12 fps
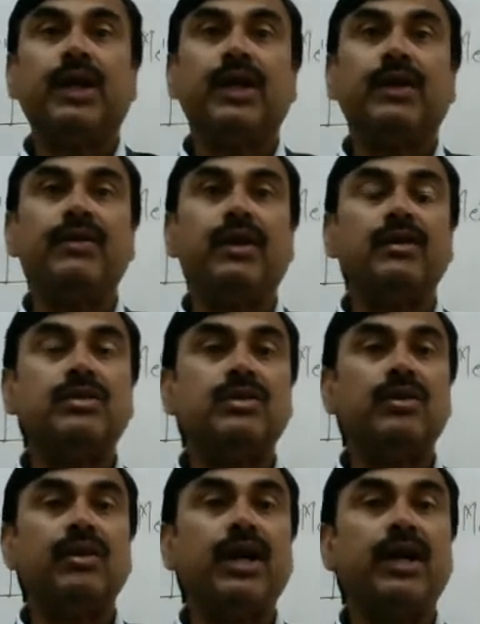we
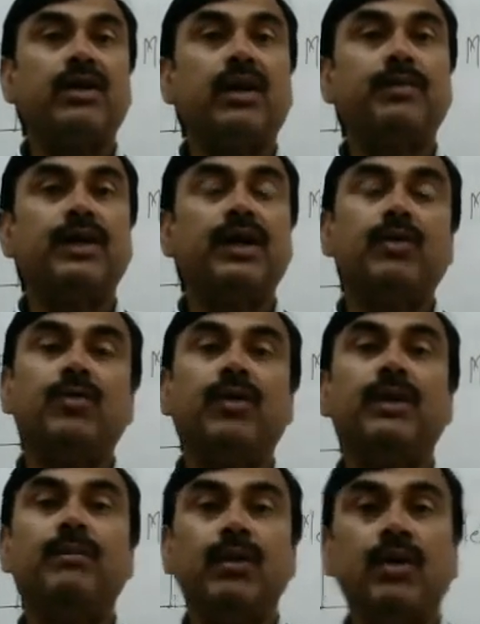also adopted
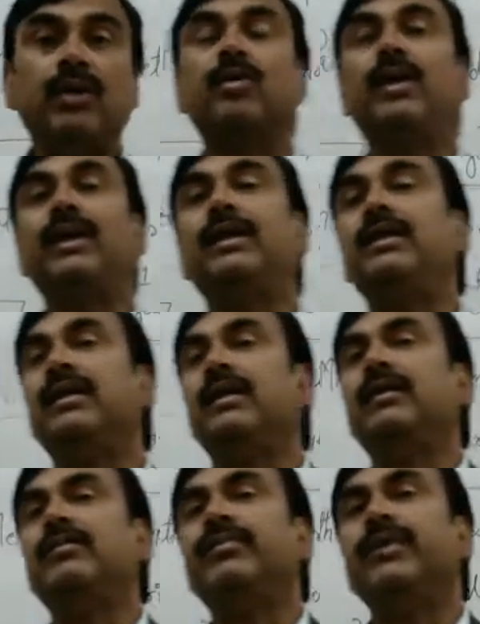one more quality
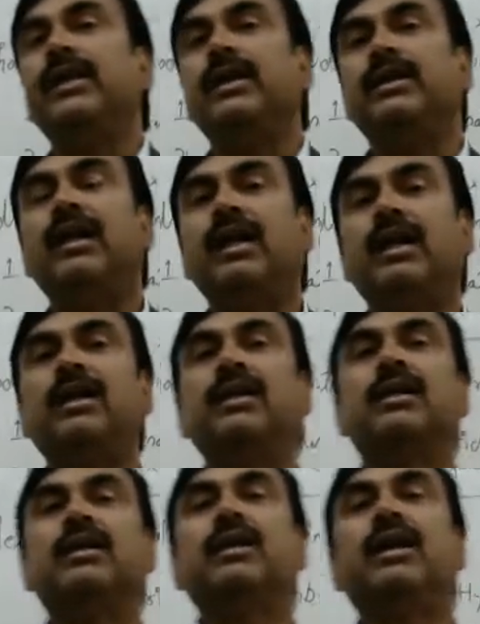in that,
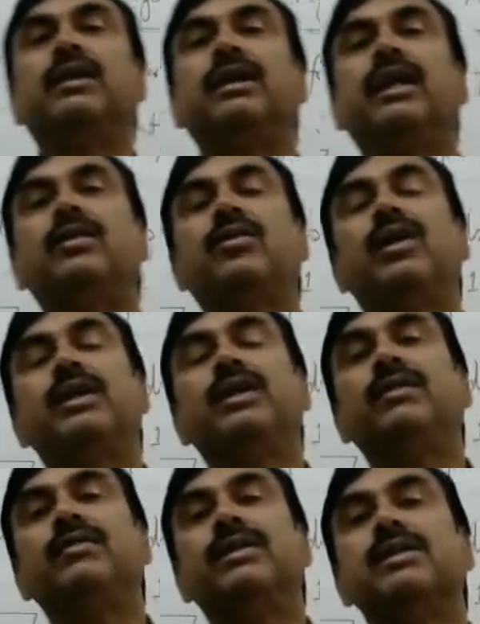and that
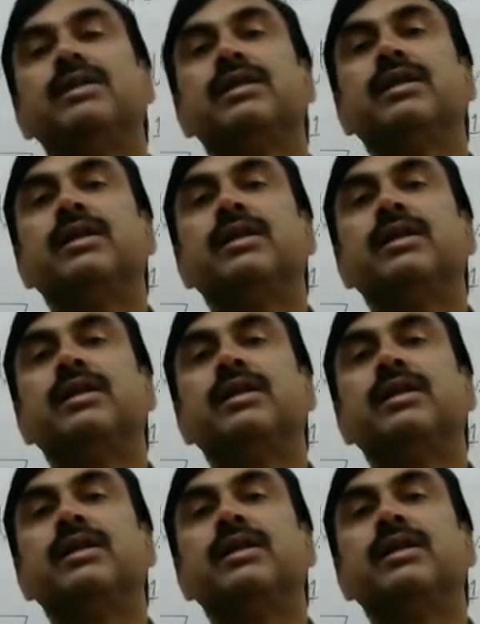quality was